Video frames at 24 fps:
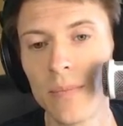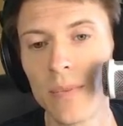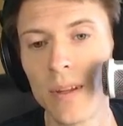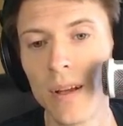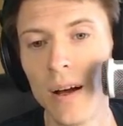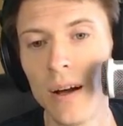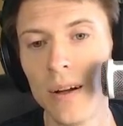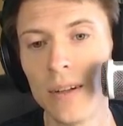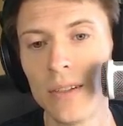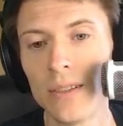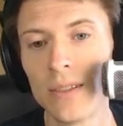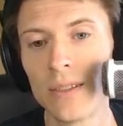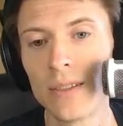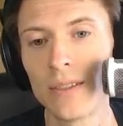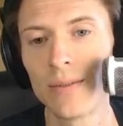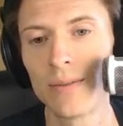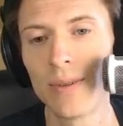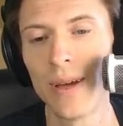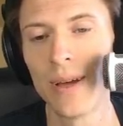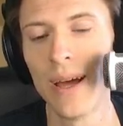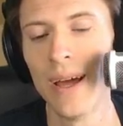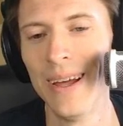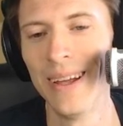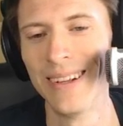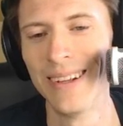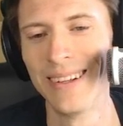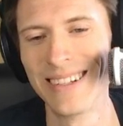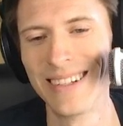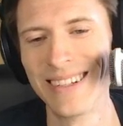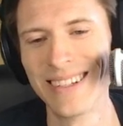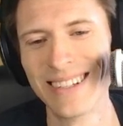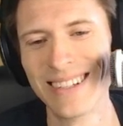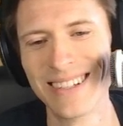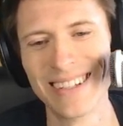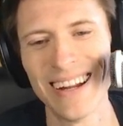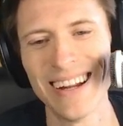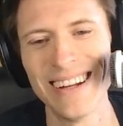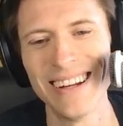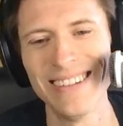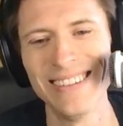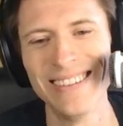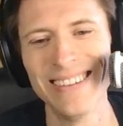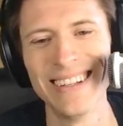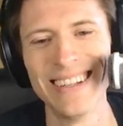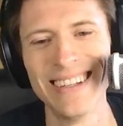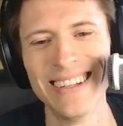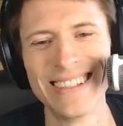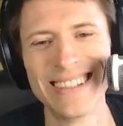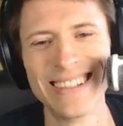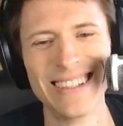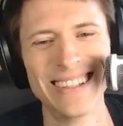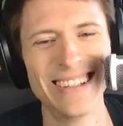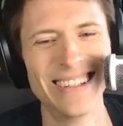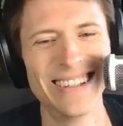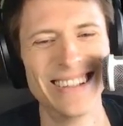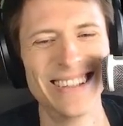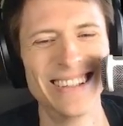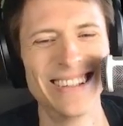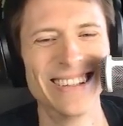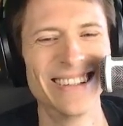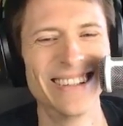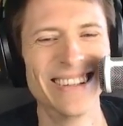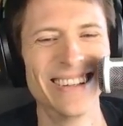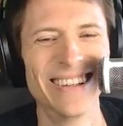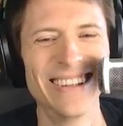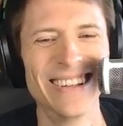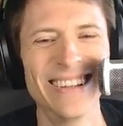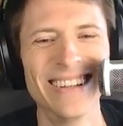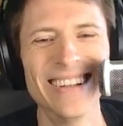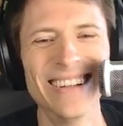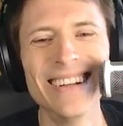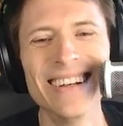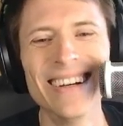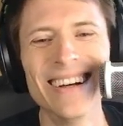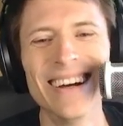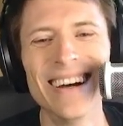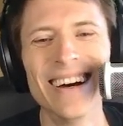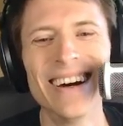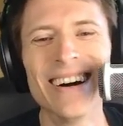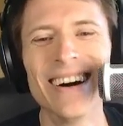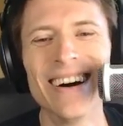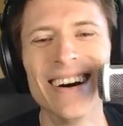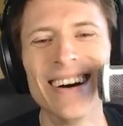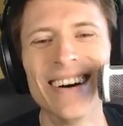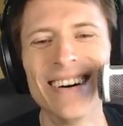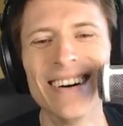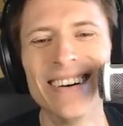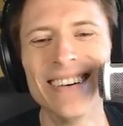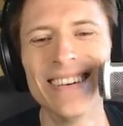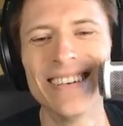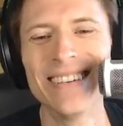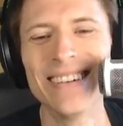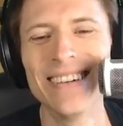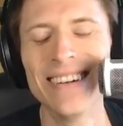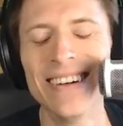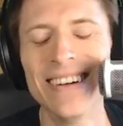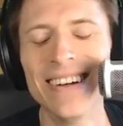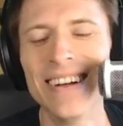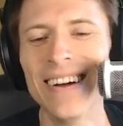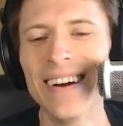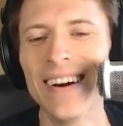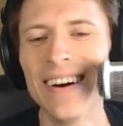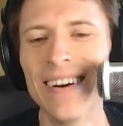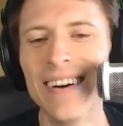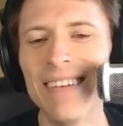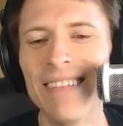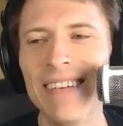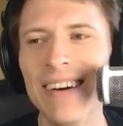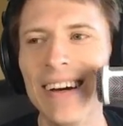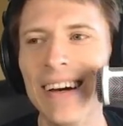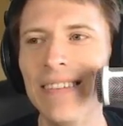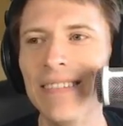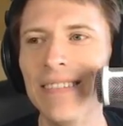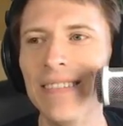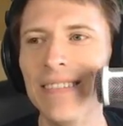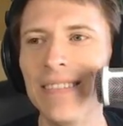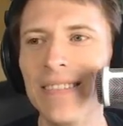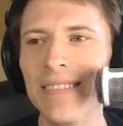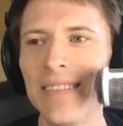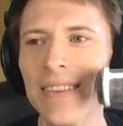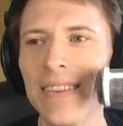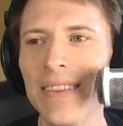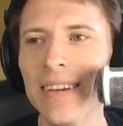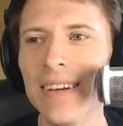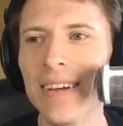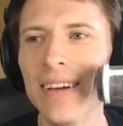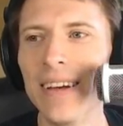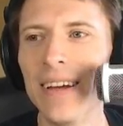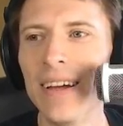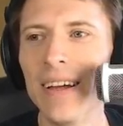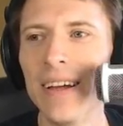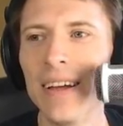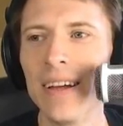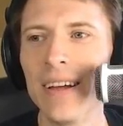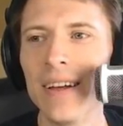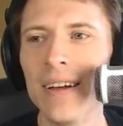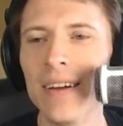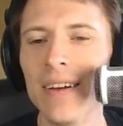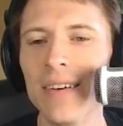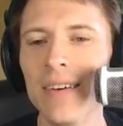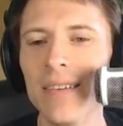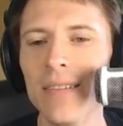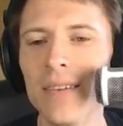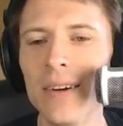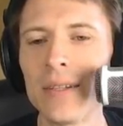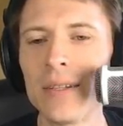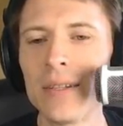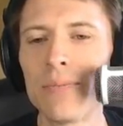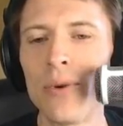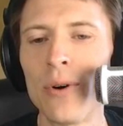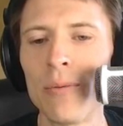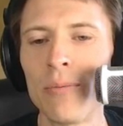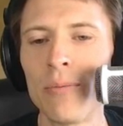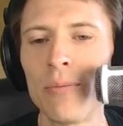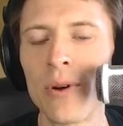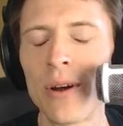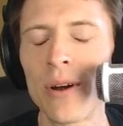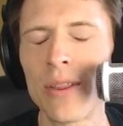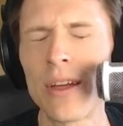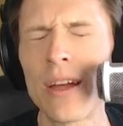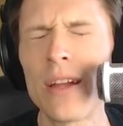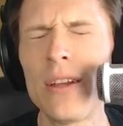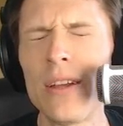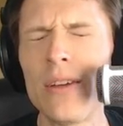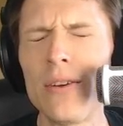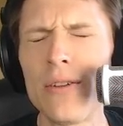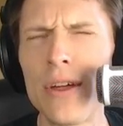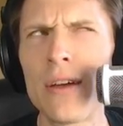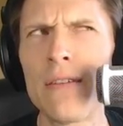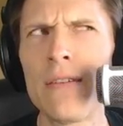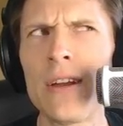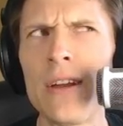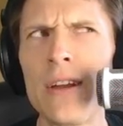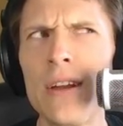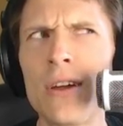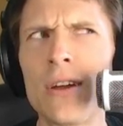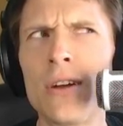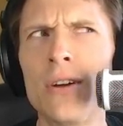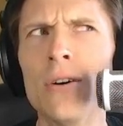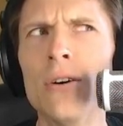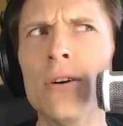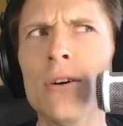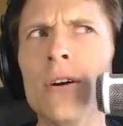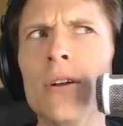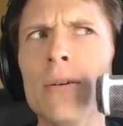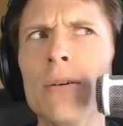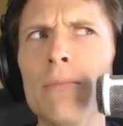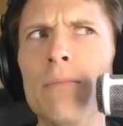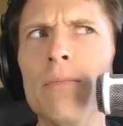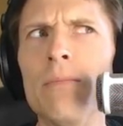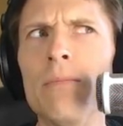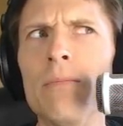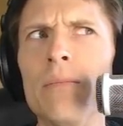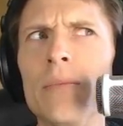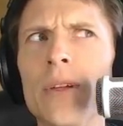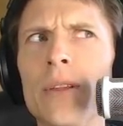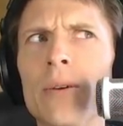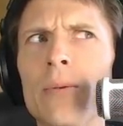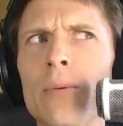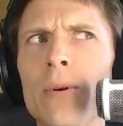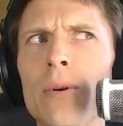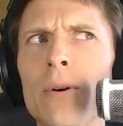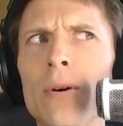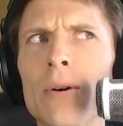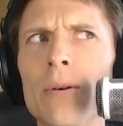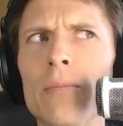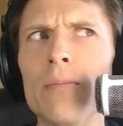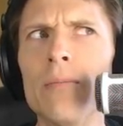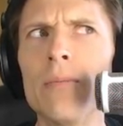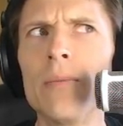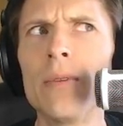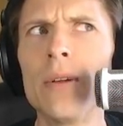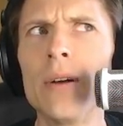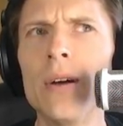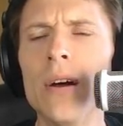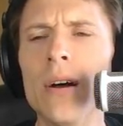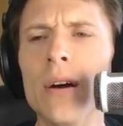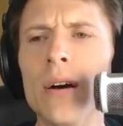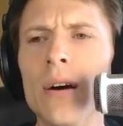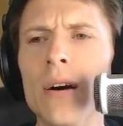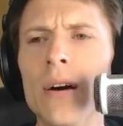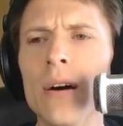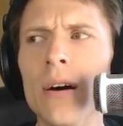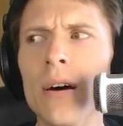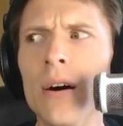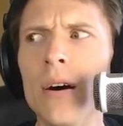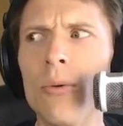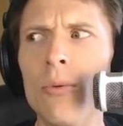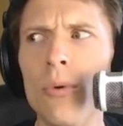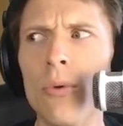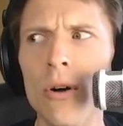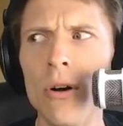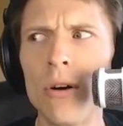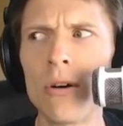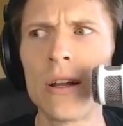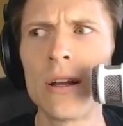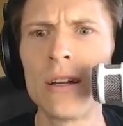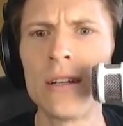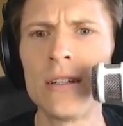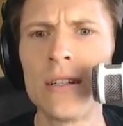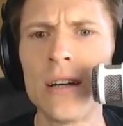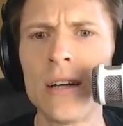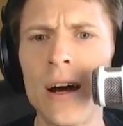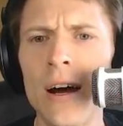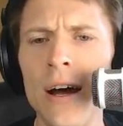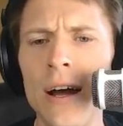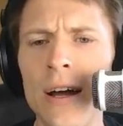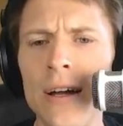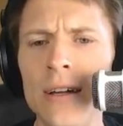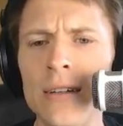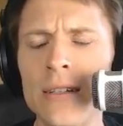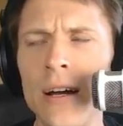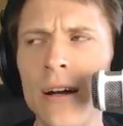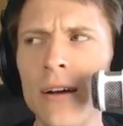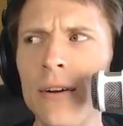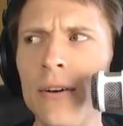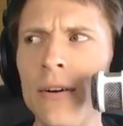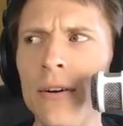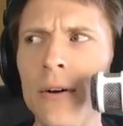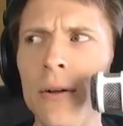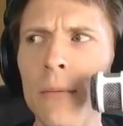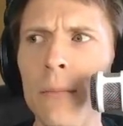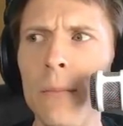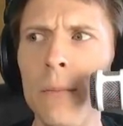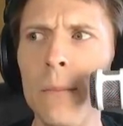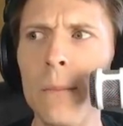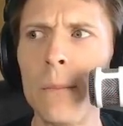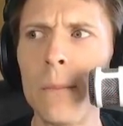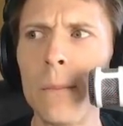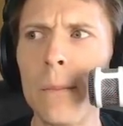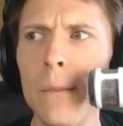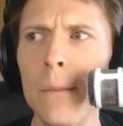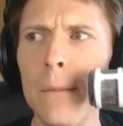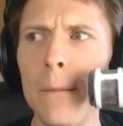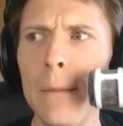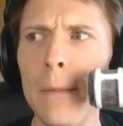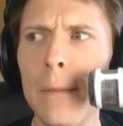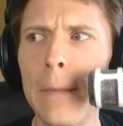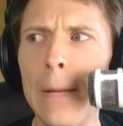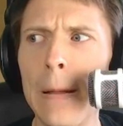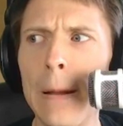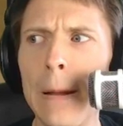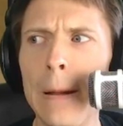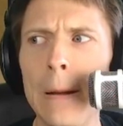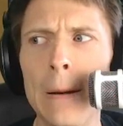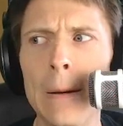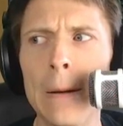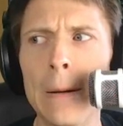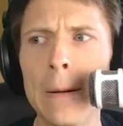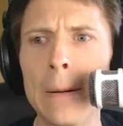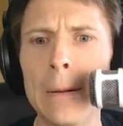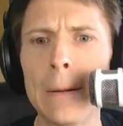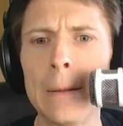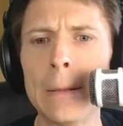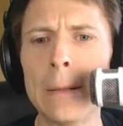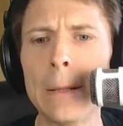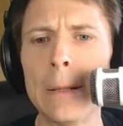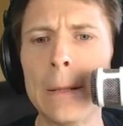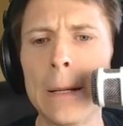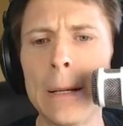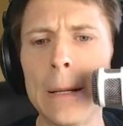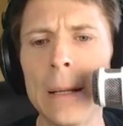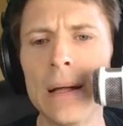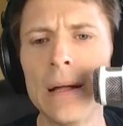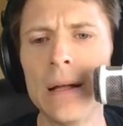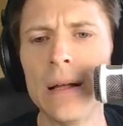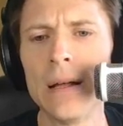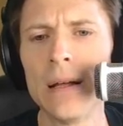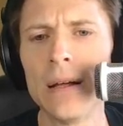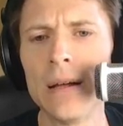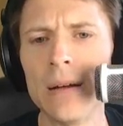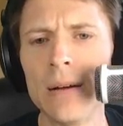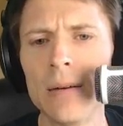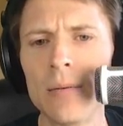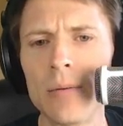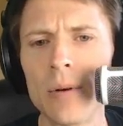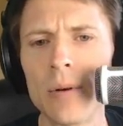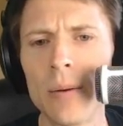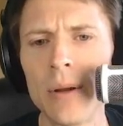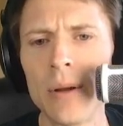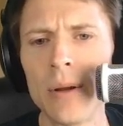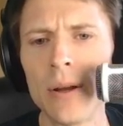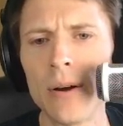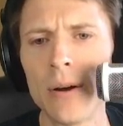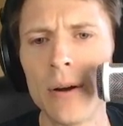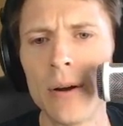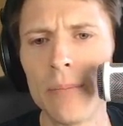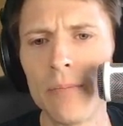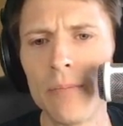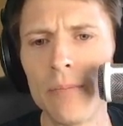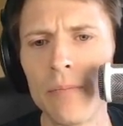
I'll just... Should I do this? Oh man. What's one more good? Can you think of anything good in the world? We're all going to die. Is that good? No, probably not.